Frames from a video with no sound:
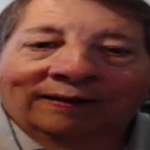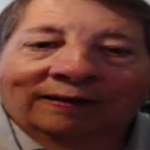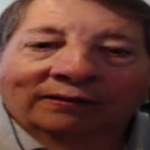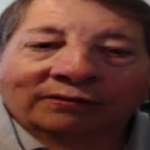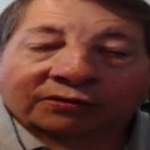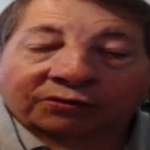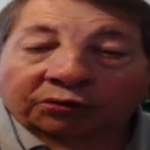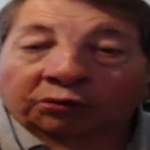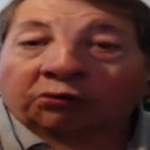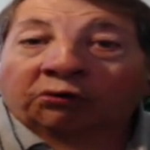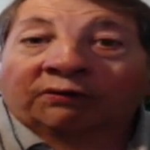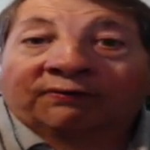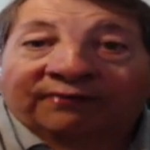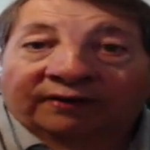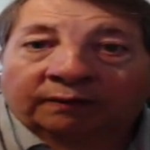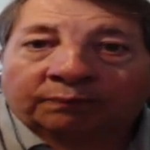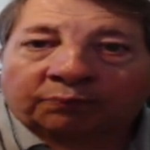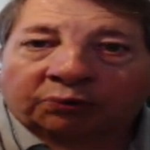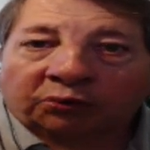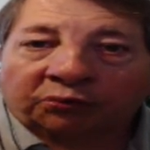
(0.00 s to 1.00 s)
serve
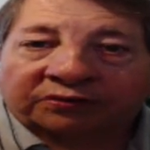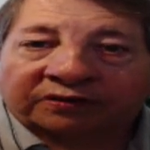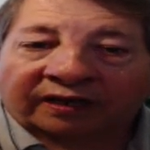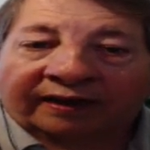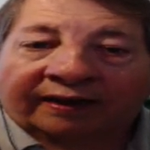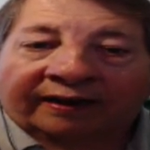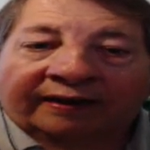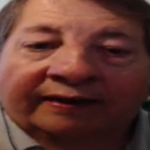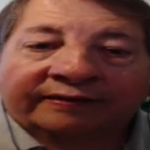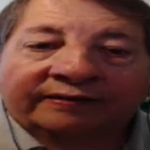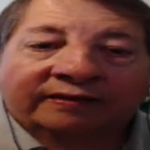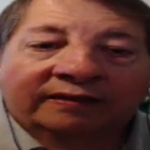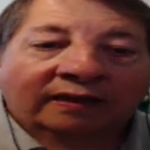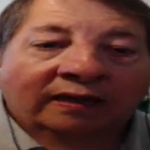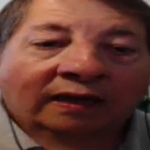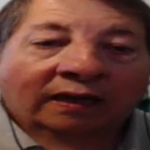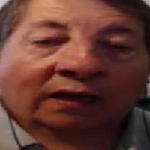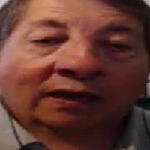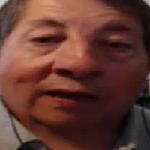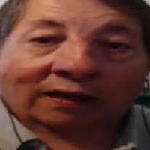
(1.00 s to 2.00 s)
and protect
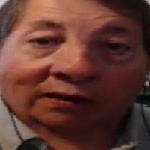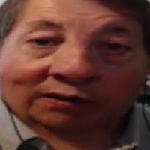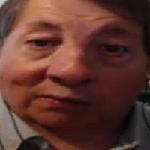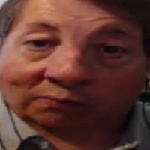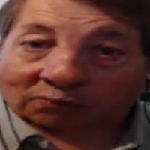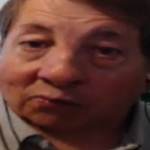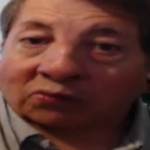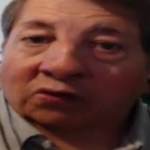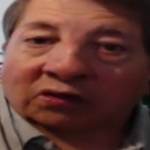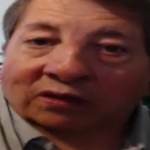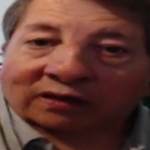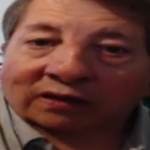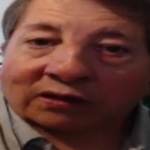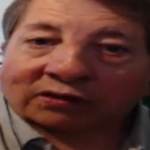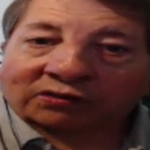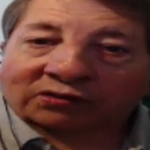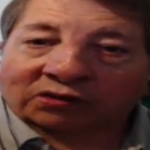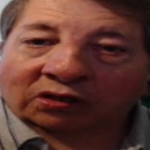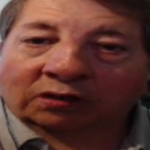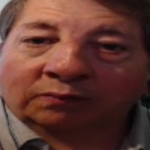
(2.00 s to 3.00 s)

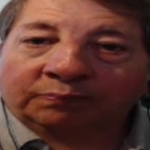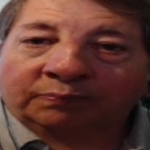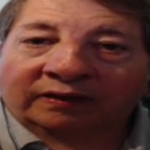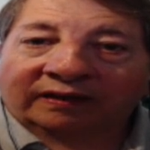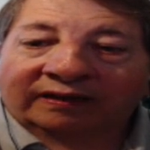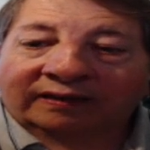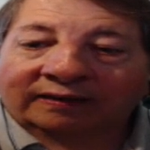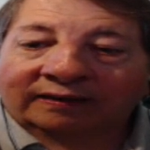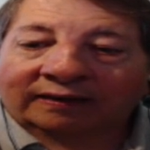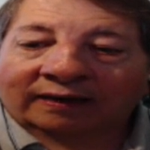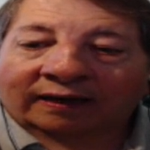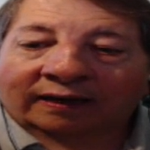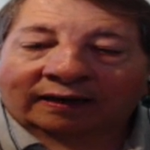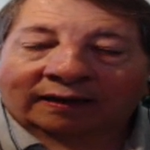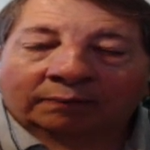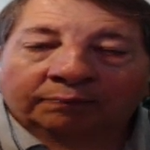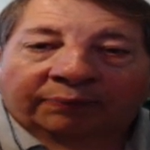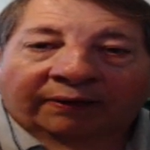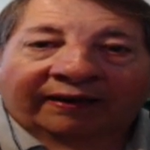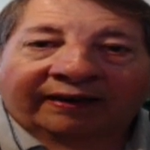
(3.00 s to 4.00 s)
should be
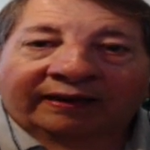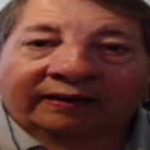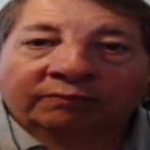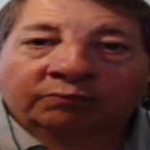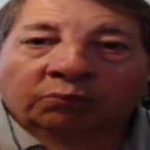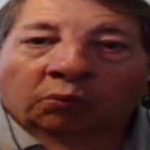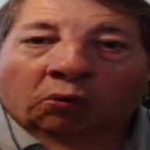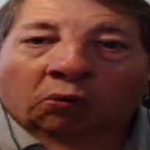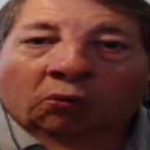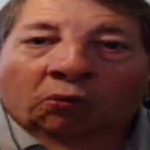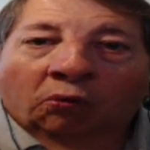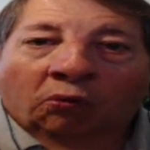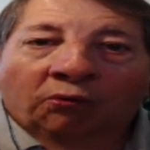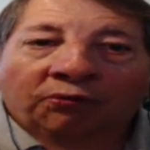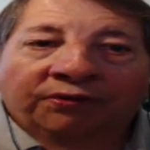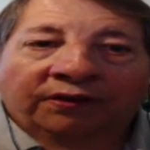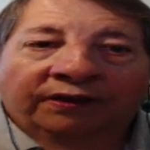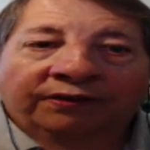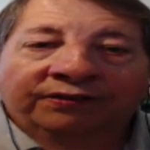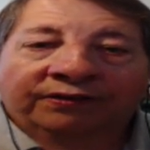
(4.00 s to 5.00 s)
paid more
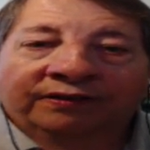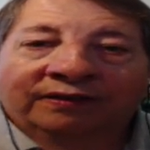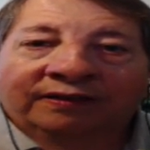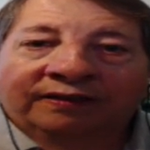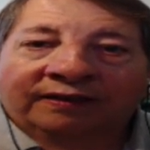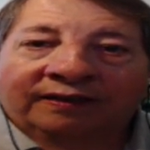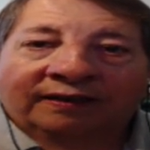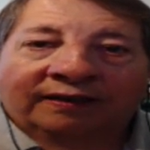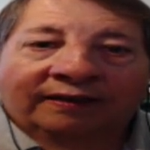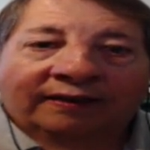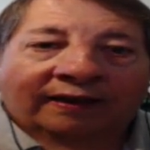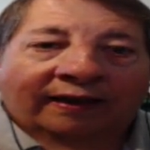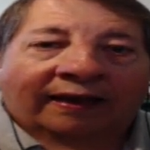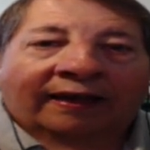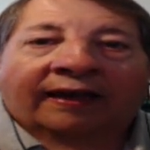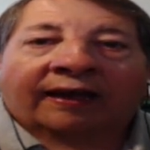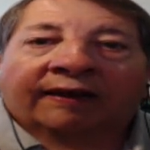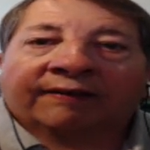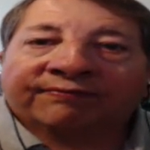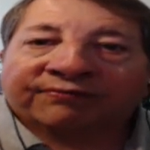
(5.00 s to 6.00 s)
than the
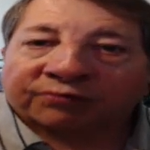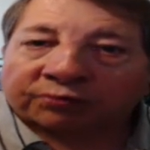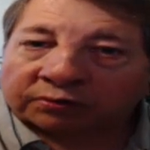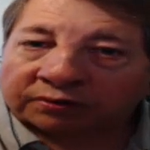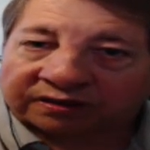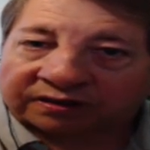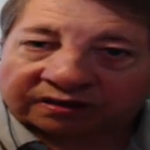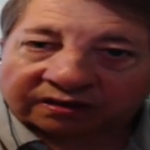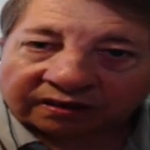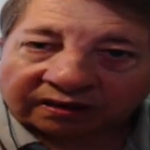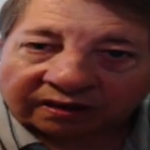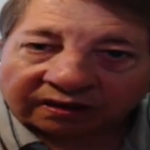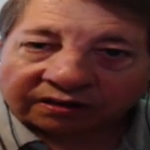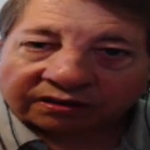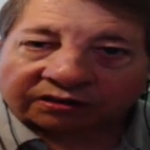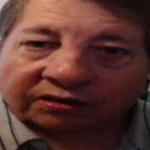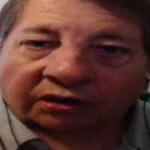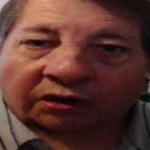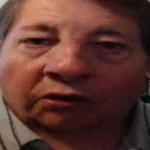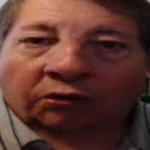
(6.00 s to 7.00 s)
average
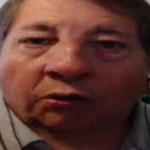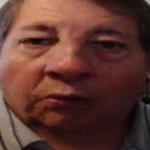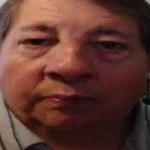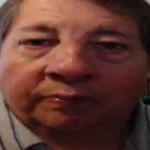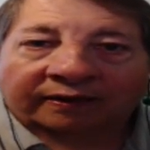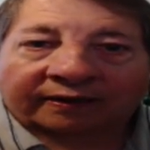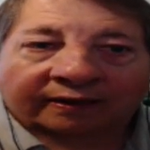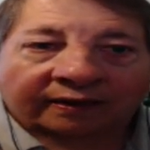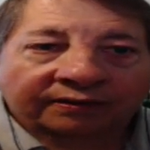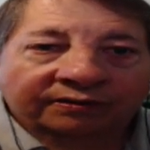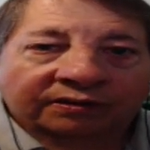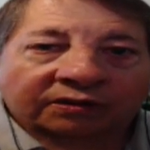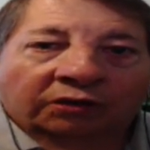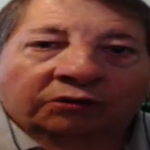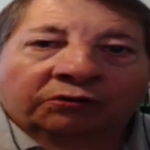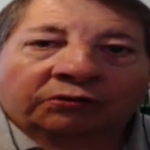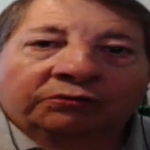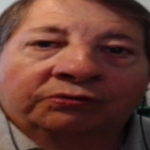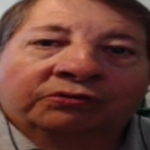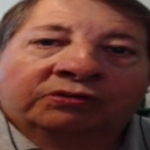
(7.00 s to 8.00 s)
Joe because
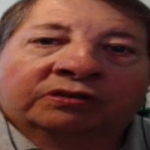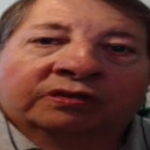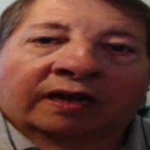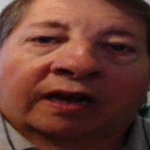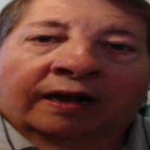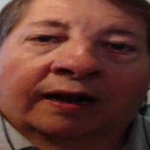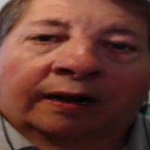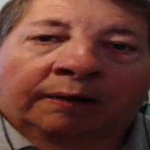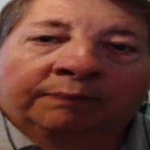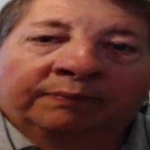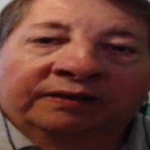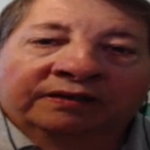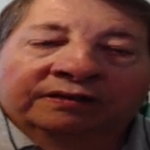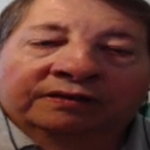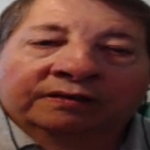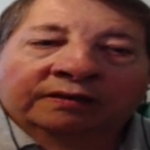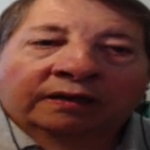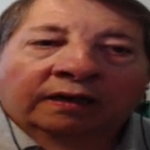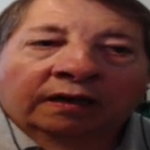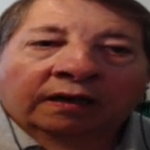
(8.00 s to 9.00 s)
their job
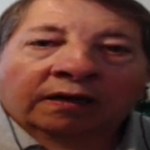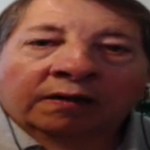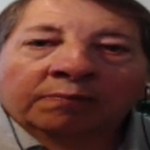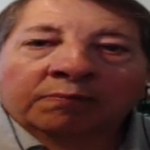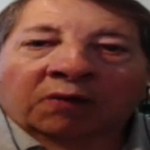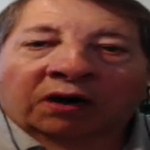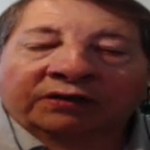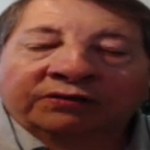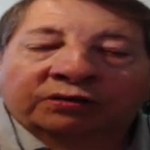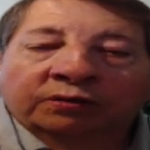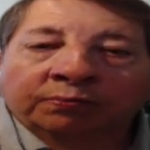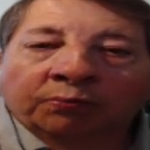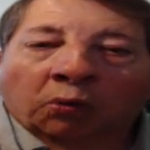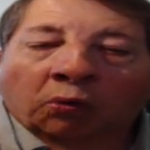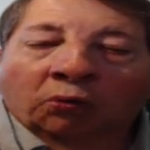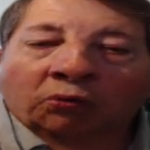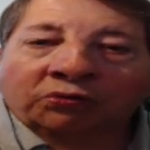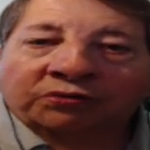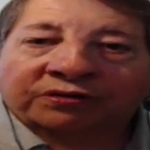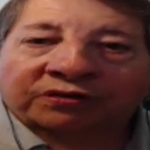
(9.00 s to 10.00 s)
is much
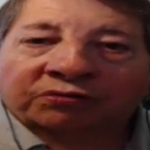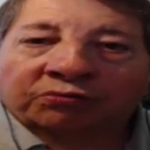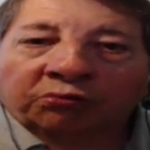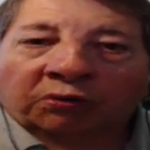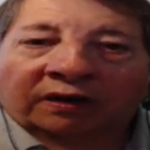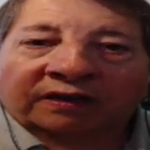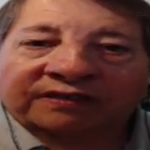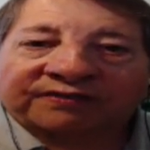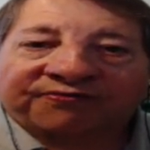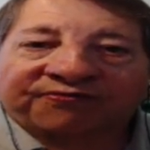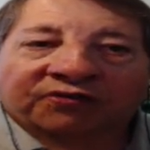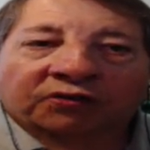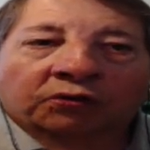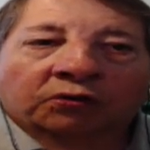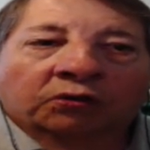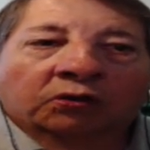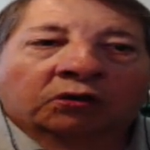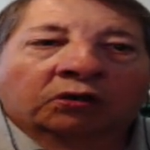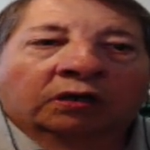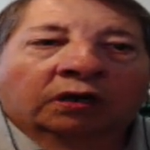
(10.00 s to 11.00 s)
more
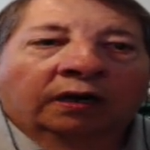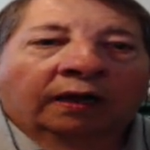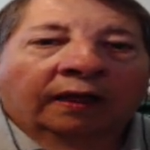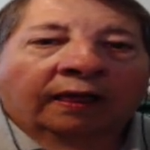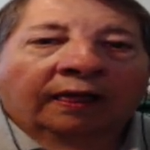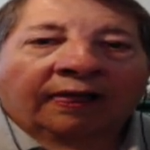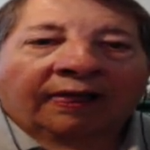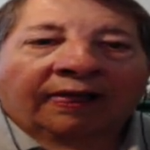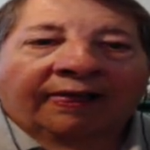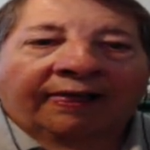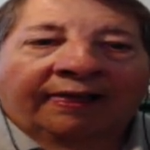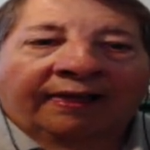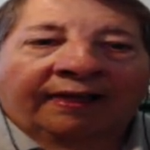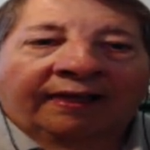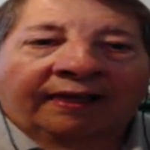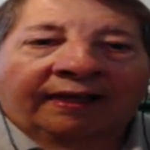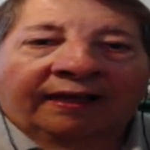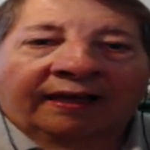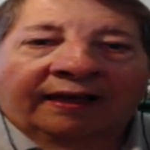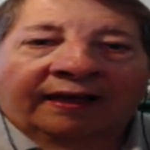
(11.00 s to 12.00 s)
stressful
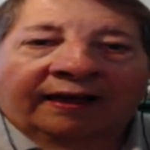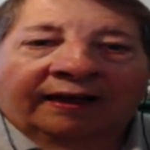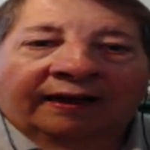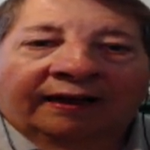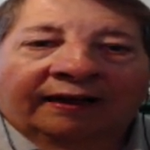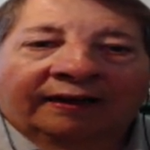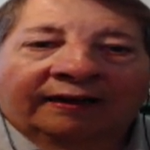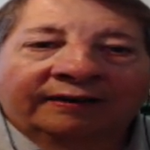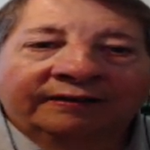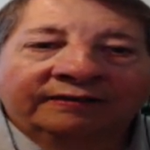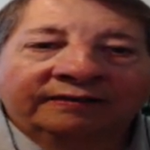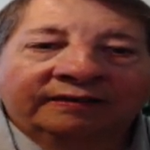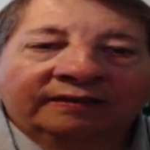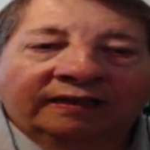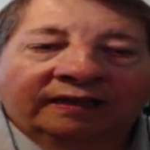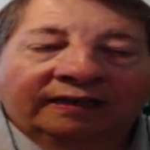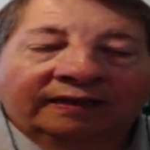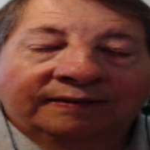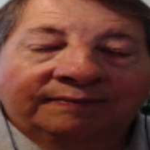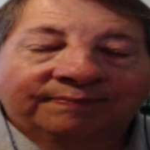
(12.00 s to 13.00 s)
and
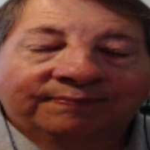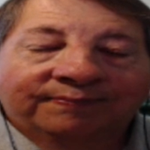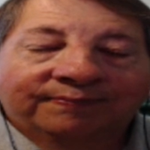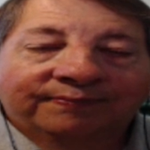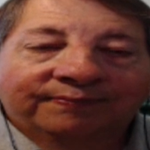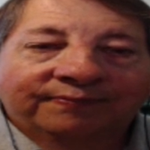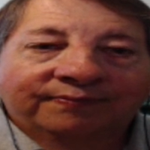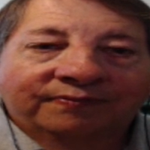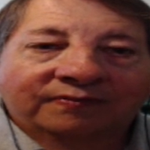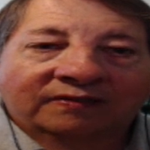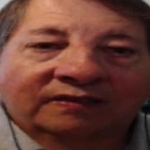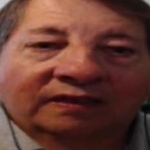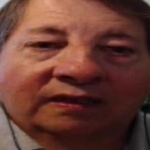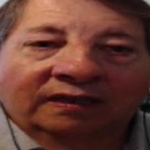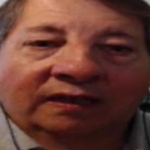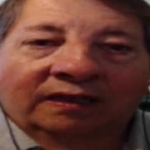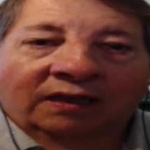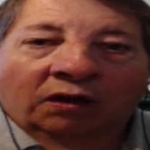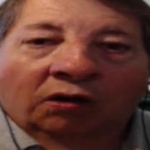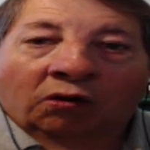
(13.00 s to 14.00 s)

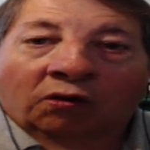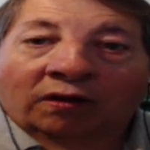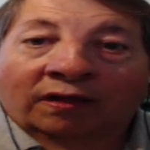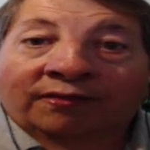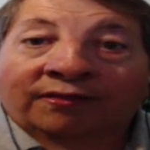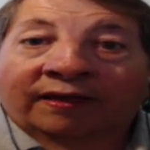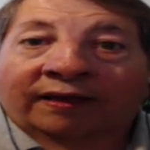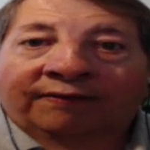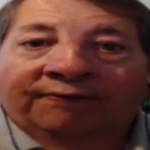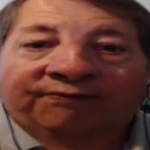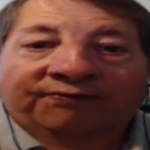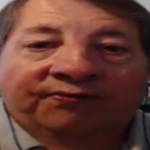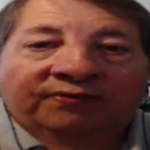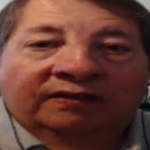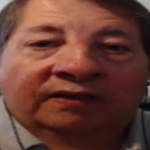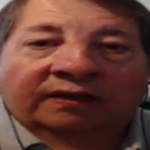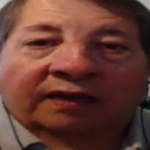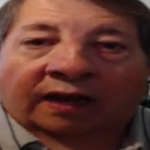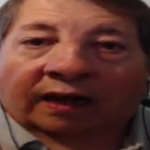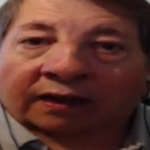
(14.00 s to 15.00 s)
and they've
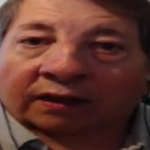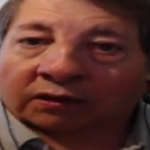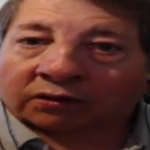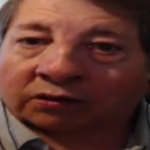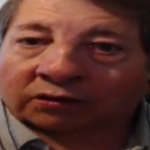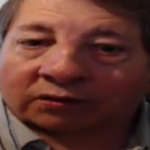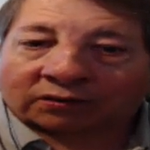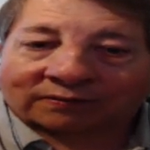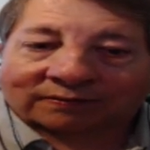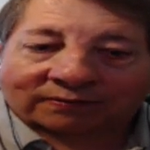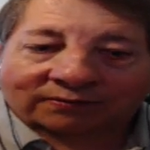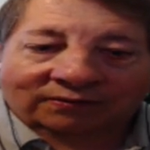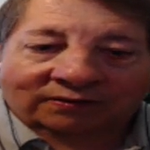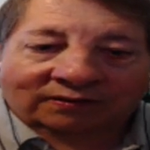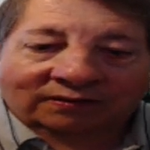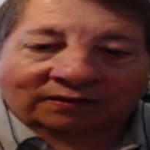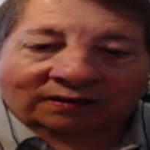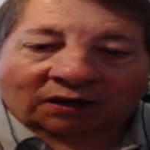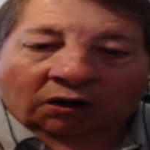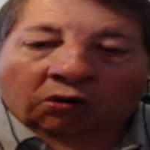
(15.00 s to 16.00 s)
got to
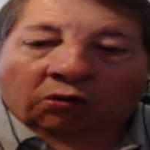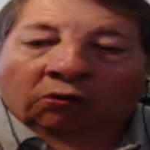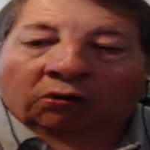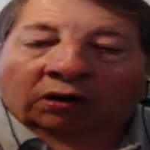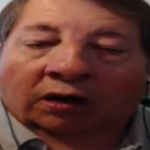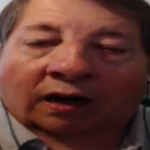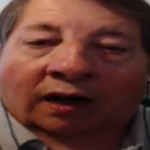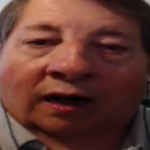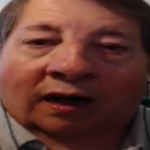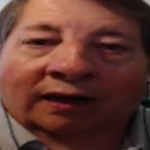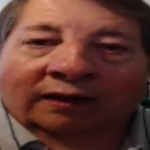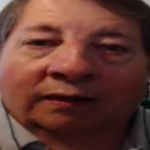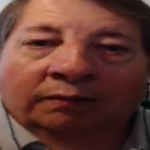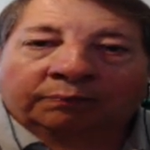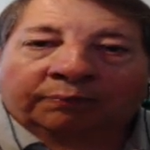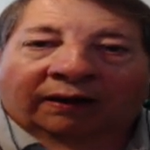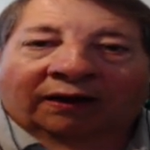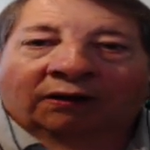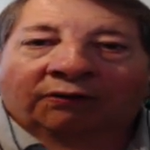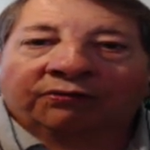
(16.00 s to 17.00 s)
know a lot
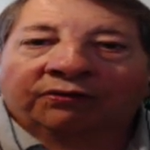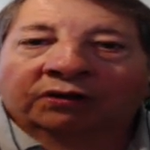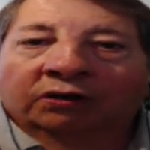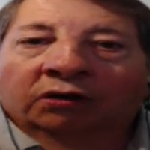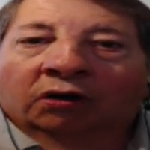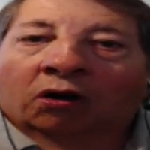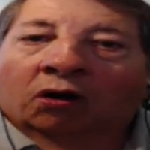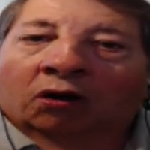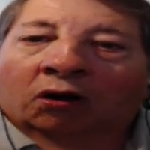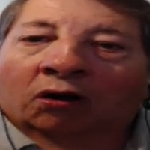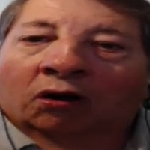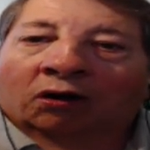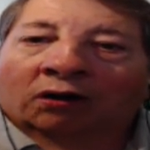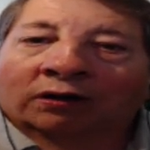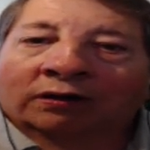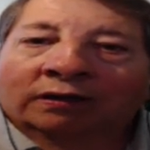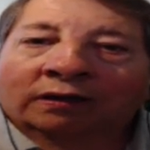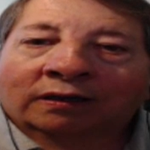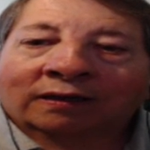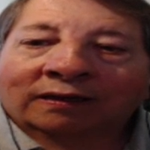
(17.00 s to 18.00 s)
about the law.